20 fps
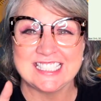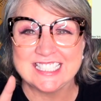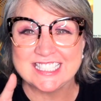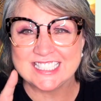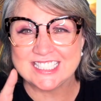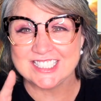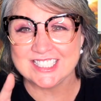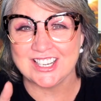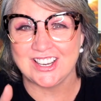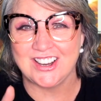
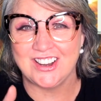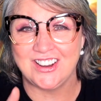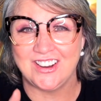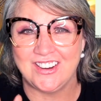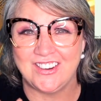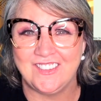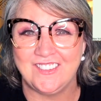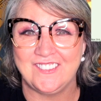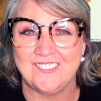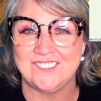
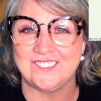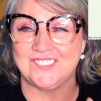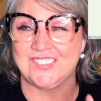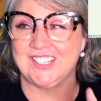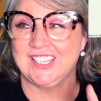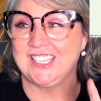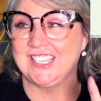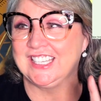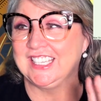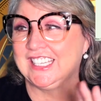stuff
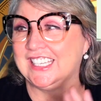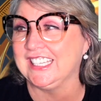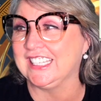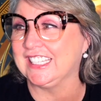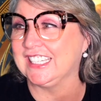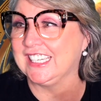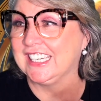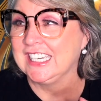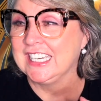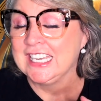
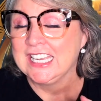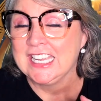like,